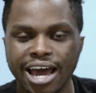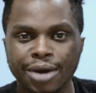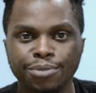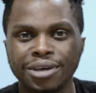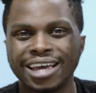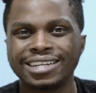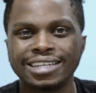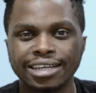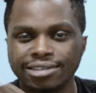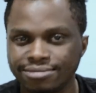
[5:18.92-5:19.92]
I will be
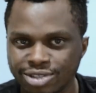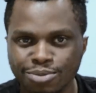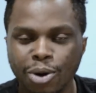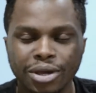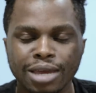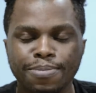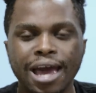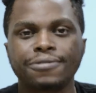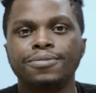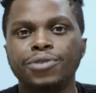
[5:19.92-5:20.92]
getting a small
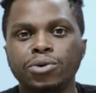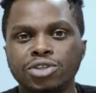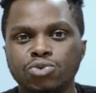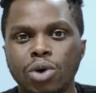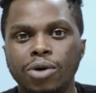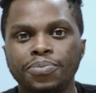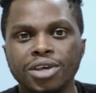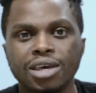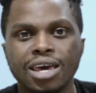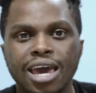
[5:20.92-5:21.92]
kickback from those as well.
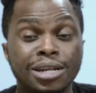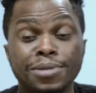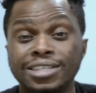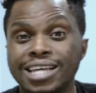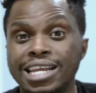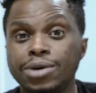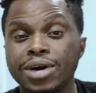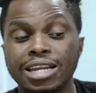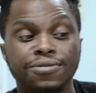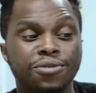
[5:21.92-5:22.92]
My name is
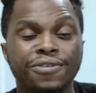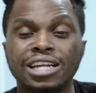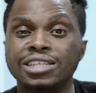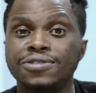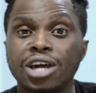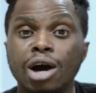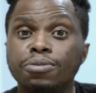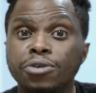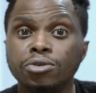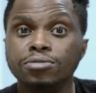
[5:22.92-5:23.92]
Daniel, and if you find this video
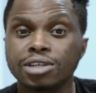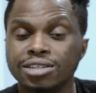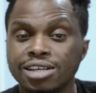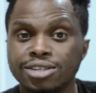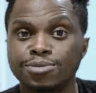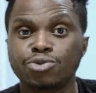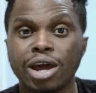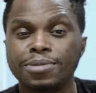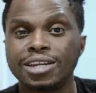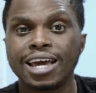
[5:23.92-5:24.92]
helpful, consider
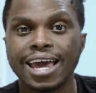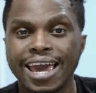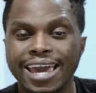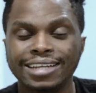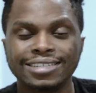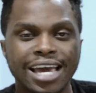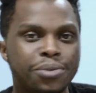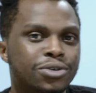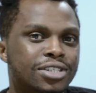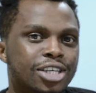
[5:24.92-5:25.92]
subscribing, and I
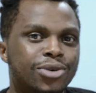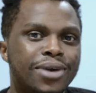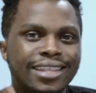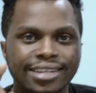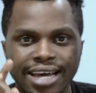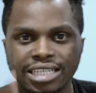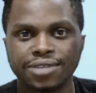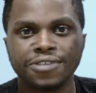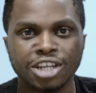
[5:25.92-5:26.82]
will see you in the next